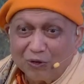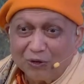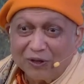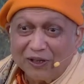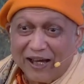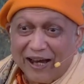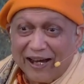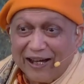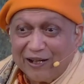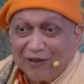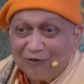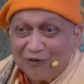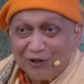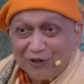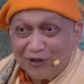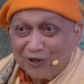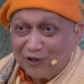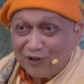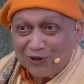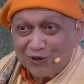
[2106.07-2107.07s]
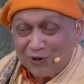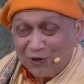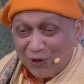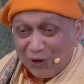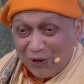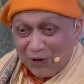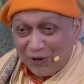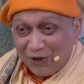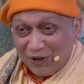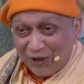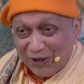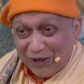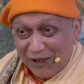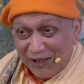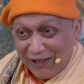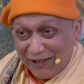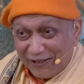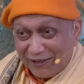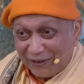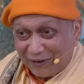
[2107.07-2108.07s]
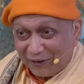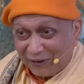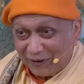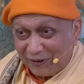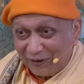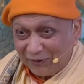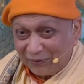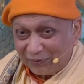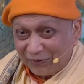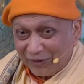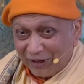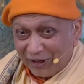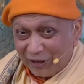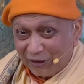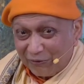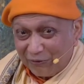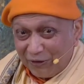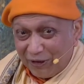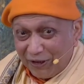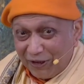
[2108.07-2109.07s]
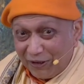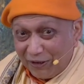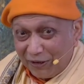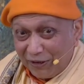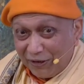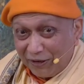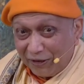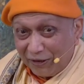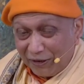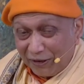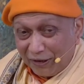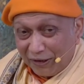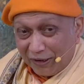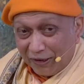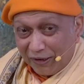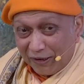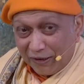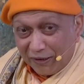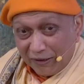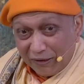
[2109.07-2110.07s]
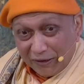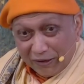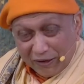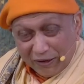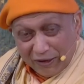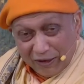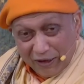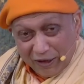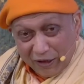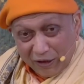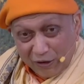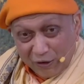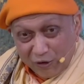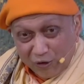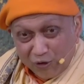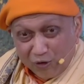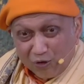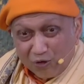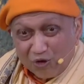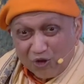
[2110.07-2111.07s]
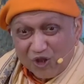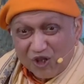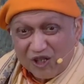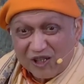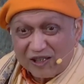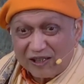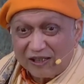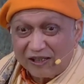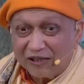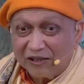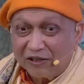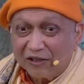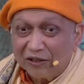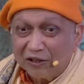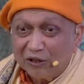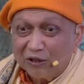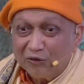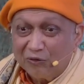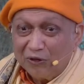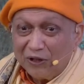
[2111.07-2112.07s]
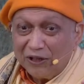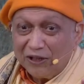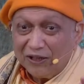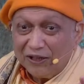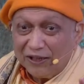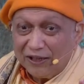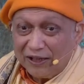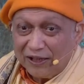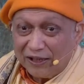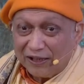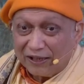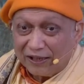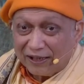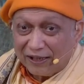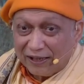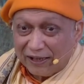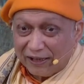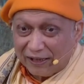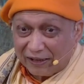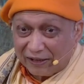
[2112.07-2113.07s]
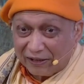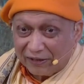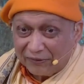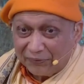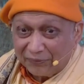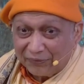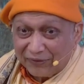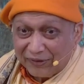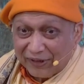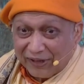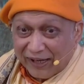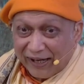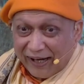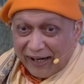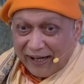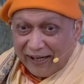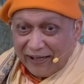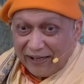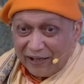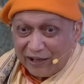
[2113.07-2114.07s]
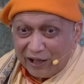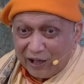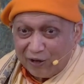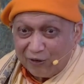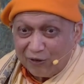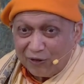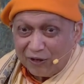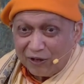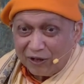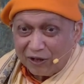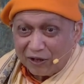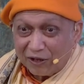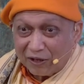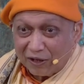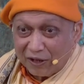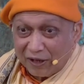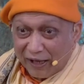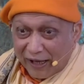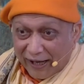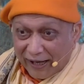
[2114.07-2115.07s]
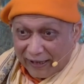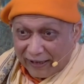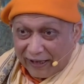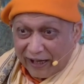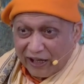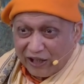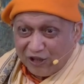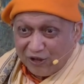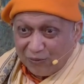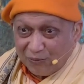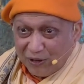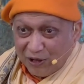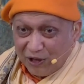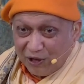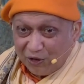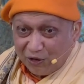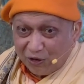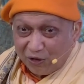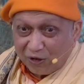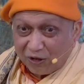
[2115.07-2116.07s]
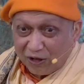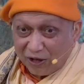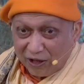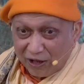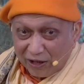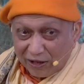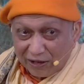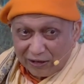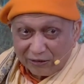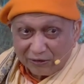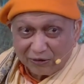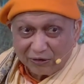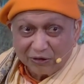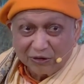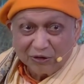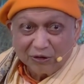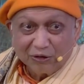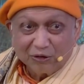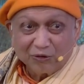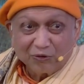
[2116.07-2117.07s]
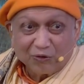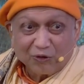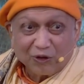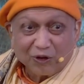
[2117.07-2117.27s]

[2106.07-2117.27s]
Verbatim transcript: to that which is not real will mm, get loosened, will get cut, and our attachment or love